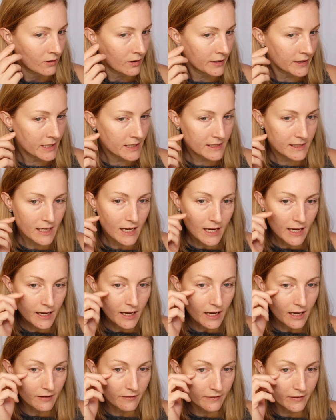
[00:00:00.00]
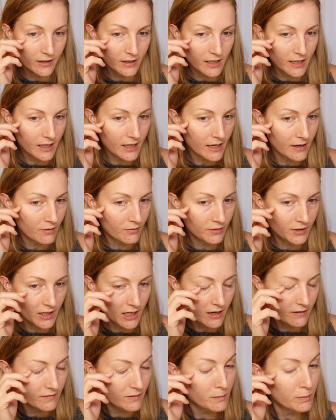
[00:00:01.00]
On this eye, I feel like I
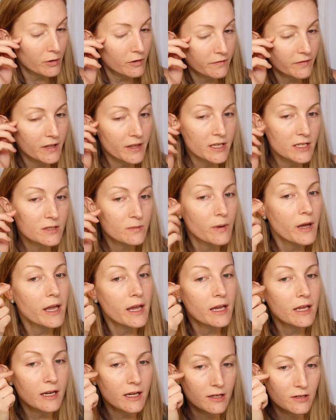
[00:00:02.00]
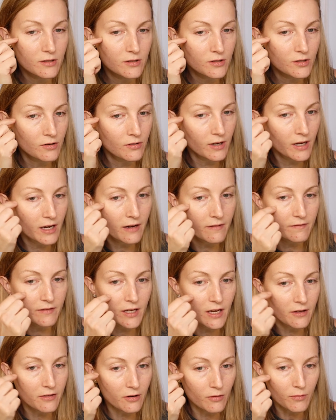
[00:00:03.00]
only have the puffy this way and I don't have
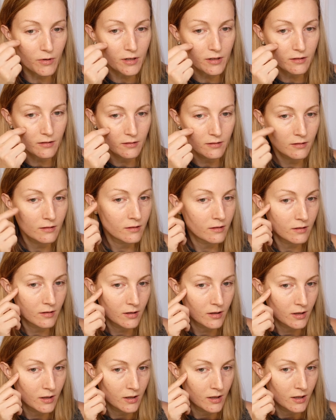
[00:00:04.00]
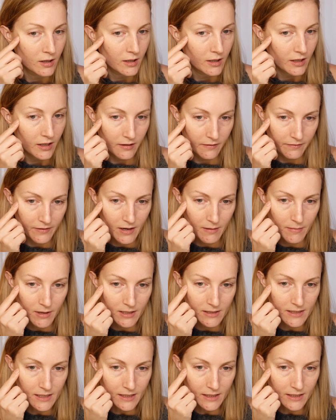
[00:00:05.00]
the other one, if that
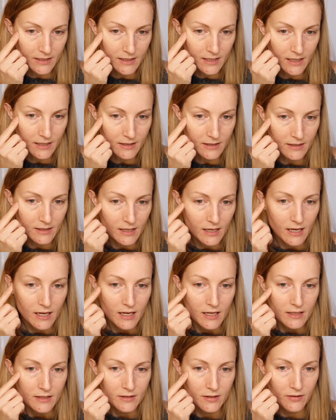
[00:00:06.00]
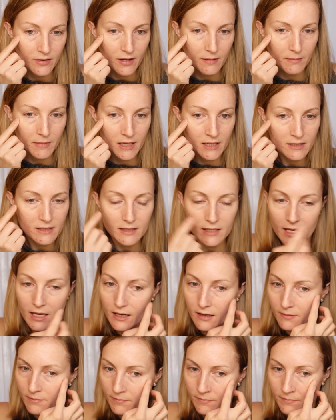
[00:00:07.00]
makes any sense. So that means
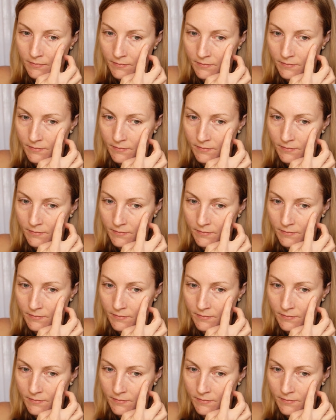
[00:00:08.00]
that,